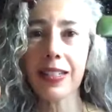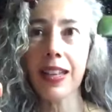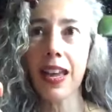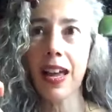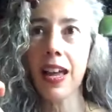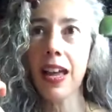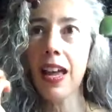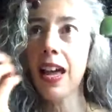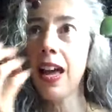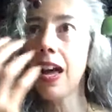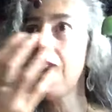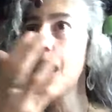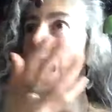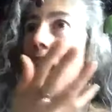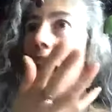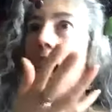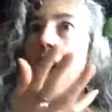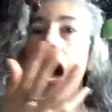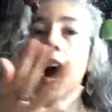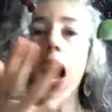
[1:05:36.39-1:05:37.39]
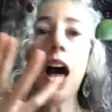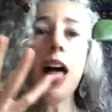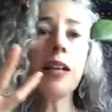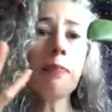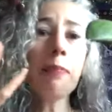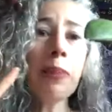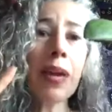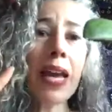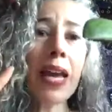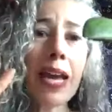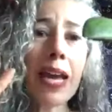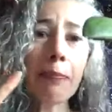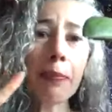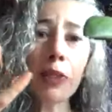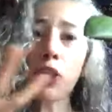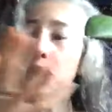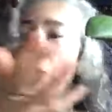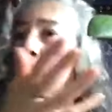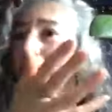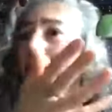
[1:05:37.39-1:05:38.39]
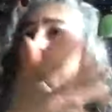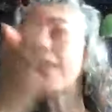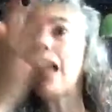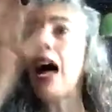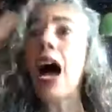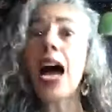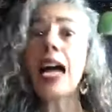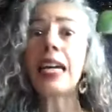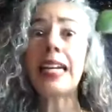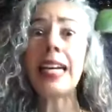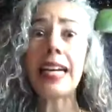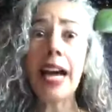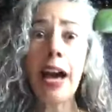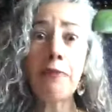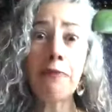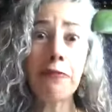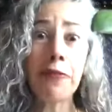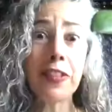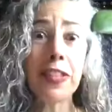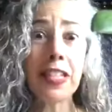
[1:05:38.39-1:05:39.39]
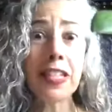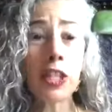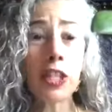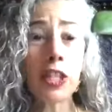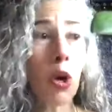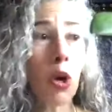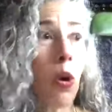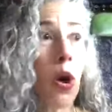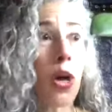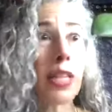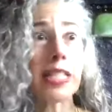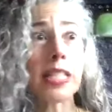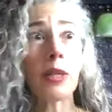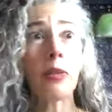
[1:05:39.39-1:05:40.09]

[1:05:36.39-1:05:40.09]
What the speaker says: People should be lining up for this course,